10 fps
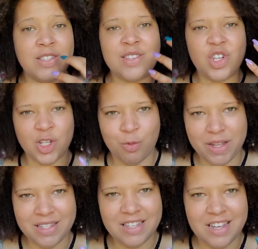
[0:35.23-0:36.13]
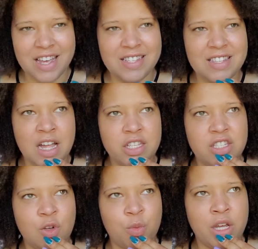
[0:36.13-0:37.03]
judgment. It's not
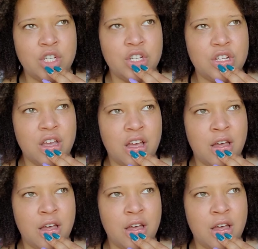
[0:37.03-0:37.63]
so much